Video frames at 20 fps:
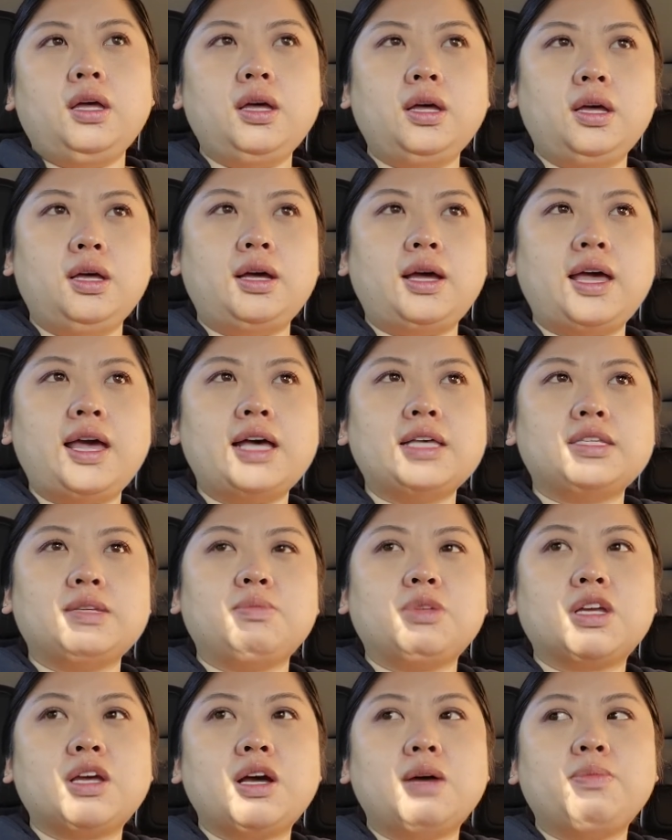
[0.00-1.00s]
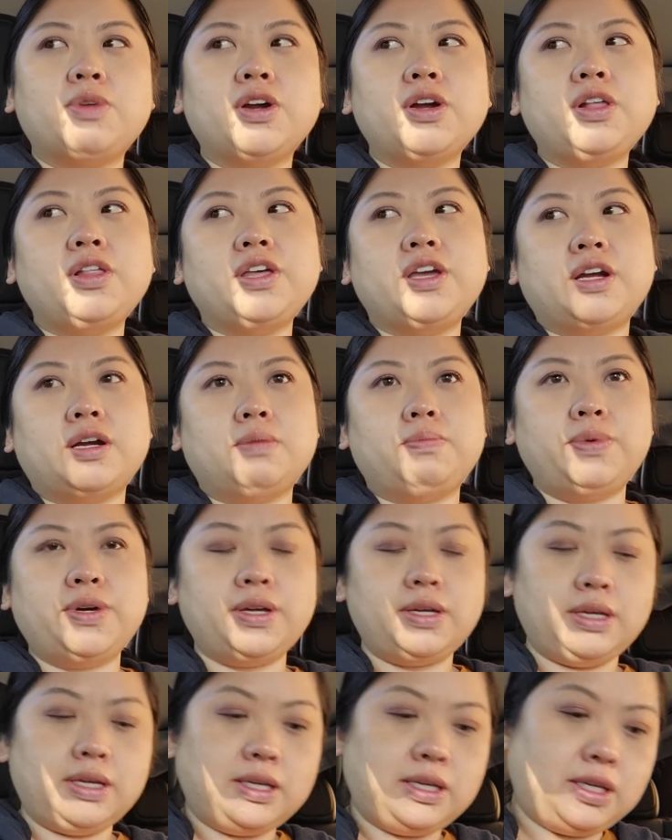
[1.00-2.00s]
i asked him to come earlier
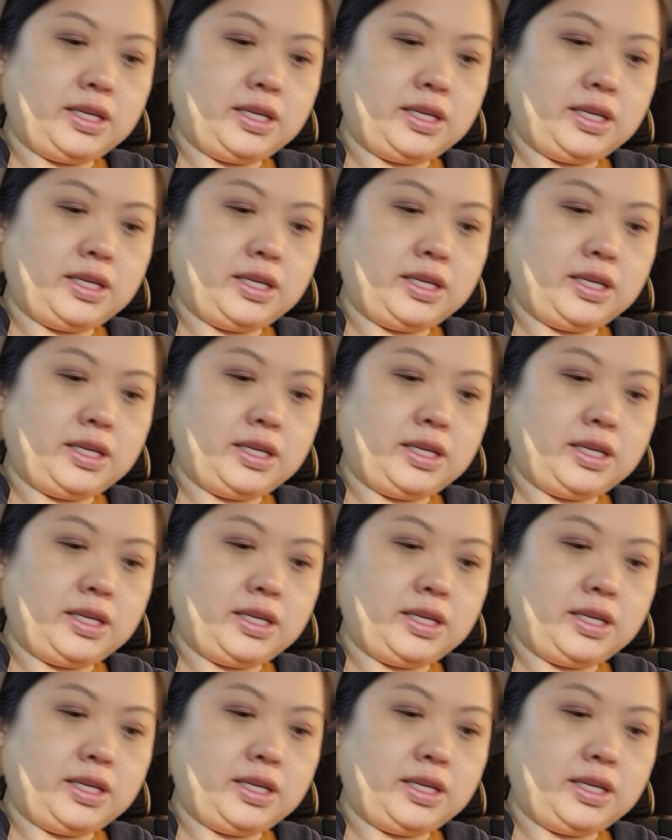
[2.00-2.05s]
but